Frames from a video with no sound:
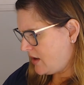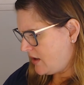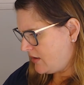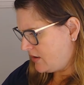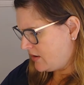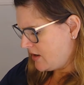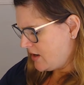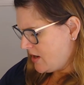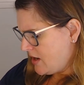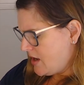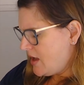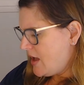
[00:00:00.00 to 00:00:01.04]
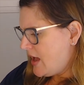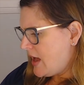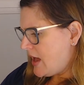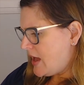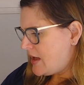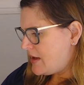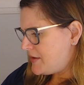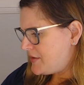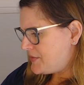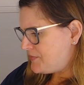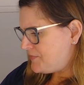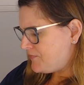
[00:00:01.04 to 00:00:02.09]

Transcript: other. I